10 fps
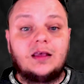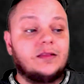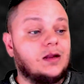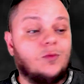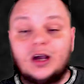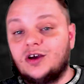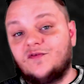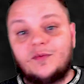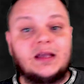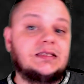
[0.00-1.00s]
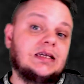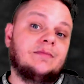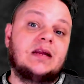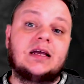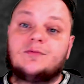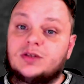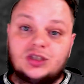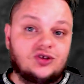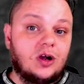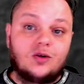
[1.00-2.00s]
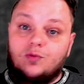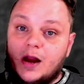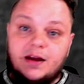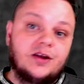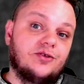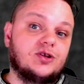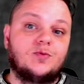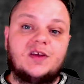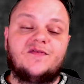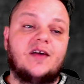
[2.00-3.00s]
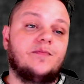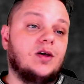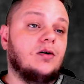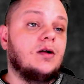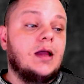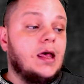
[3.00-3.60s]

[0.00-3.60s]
then it wasn't good for my team, and I would struggle right under the 25 mil.